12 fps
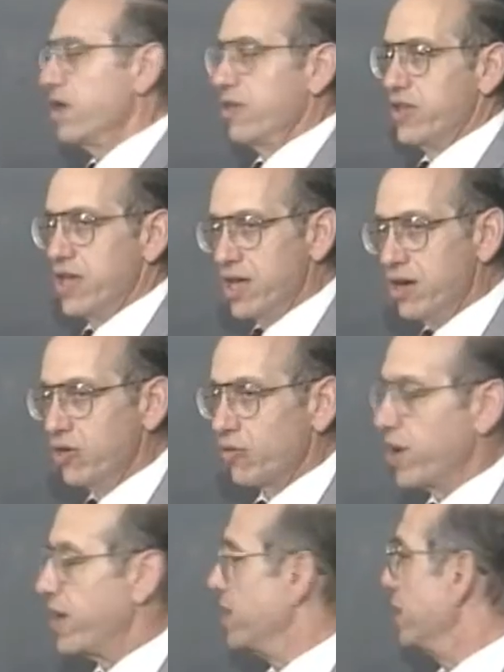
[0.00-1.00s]
The inner
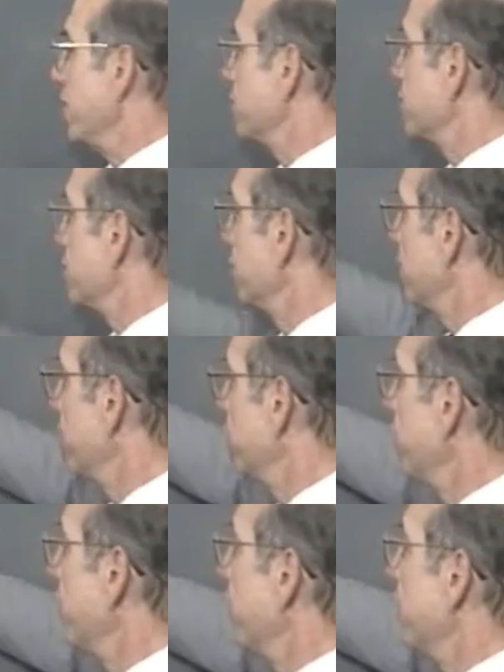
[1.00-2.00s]
radius
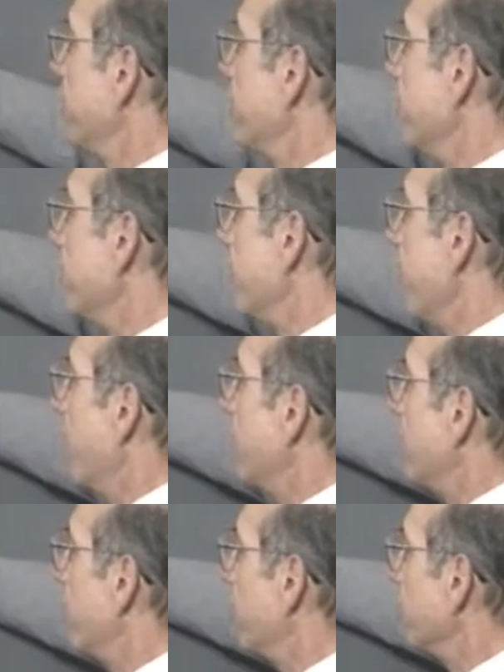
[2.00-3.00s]
we
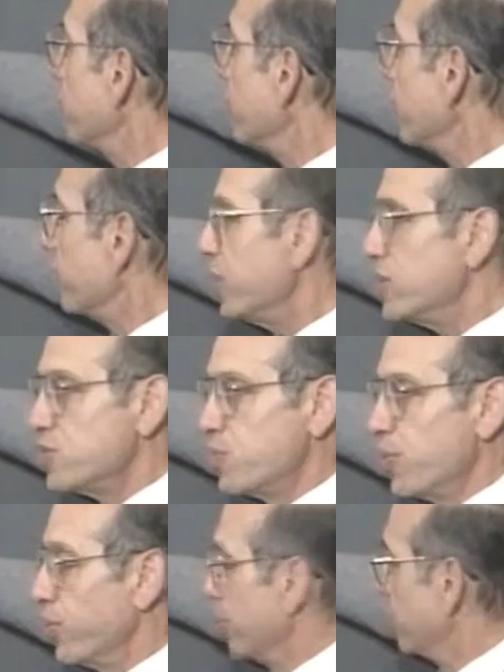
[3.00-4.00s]
get by looking at this
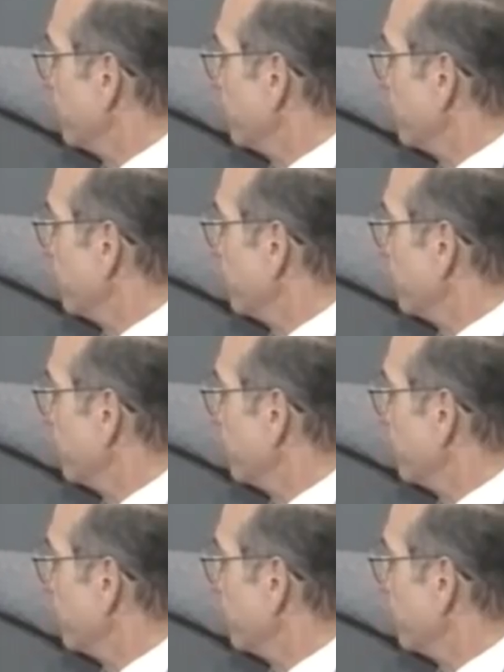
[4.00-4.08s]
point,